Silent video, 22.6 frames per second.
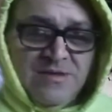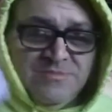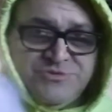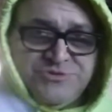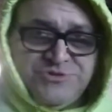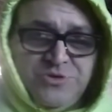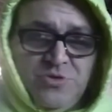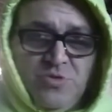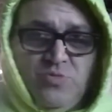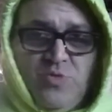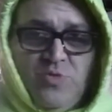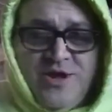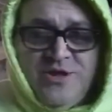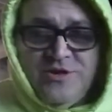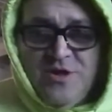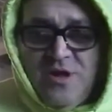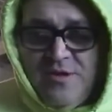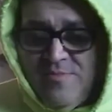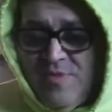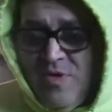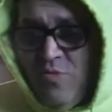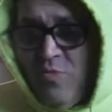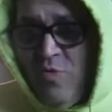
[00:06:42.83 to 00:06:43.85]
I'm still
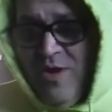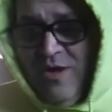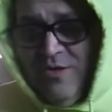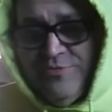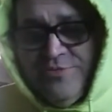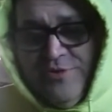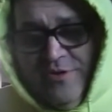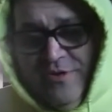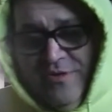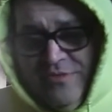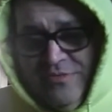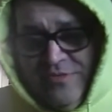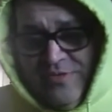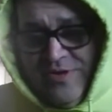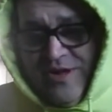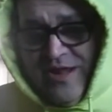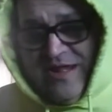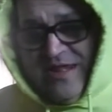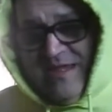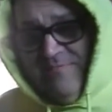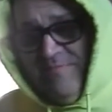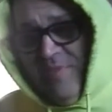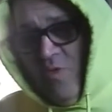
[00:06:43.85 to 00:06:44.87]
waiting on my welder. When
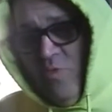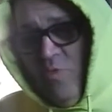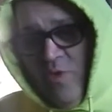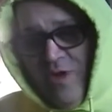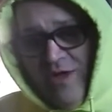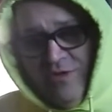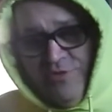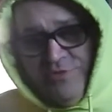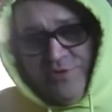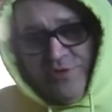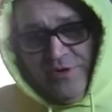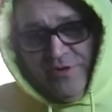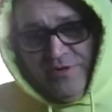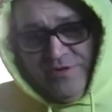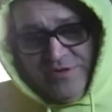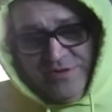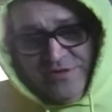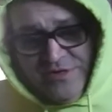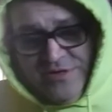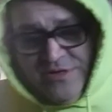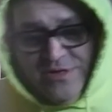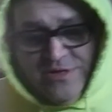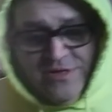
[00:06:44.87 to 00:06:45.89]
I get my welder,
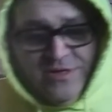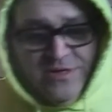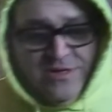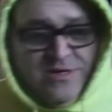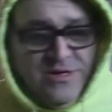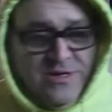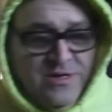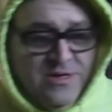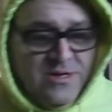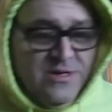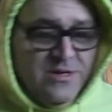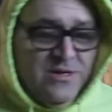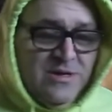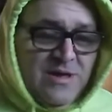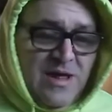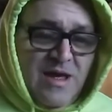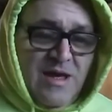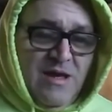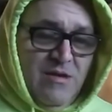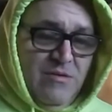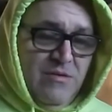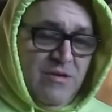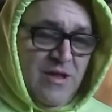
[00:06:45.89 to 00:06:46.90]

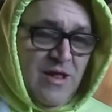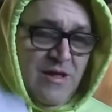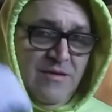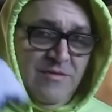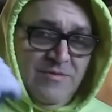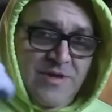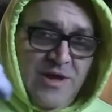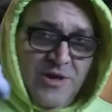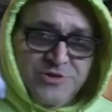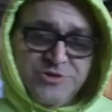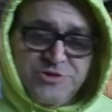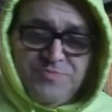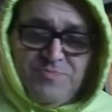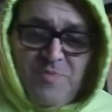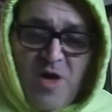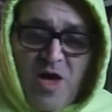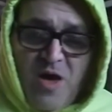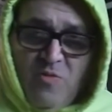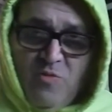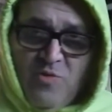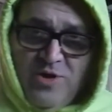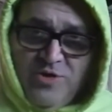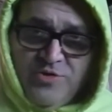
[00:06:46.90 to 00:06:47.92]
I'll
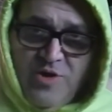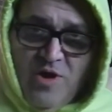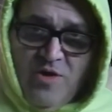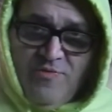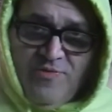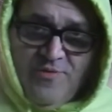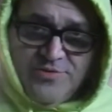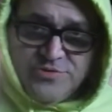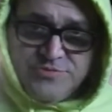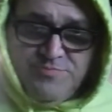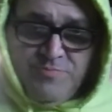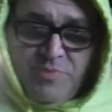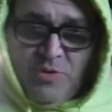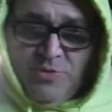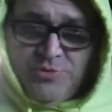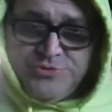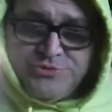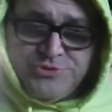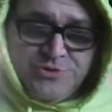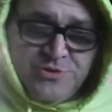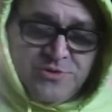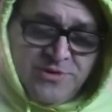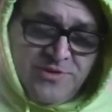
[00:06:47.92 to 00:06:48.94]
spot weld all those
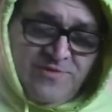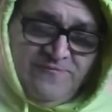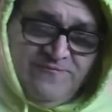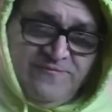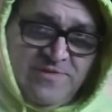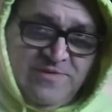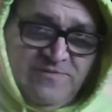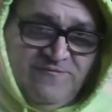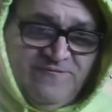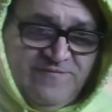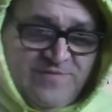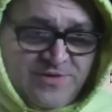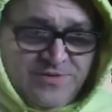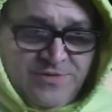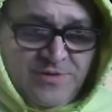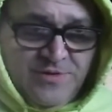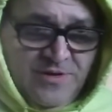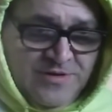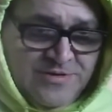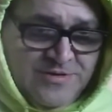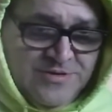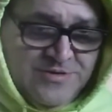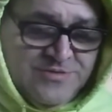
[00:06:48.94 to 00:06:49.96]
bolts on the front
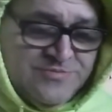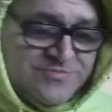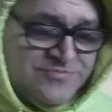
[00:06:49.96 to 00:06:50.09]
fender,